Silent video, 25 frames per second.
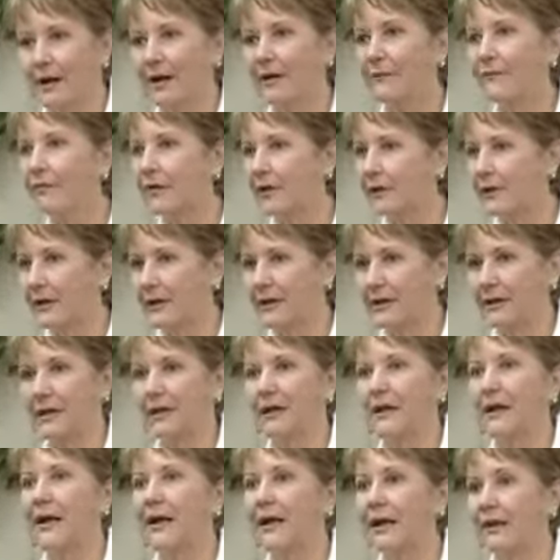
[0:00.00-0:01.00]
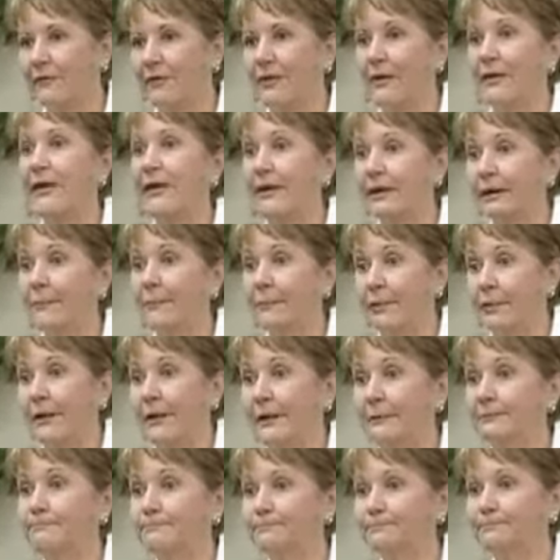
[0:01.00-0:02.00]
I, I feel like I, I have a leg up on
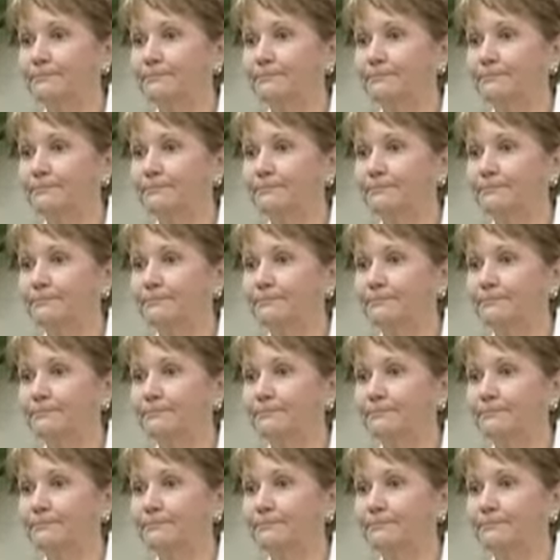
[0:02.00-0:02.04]
it.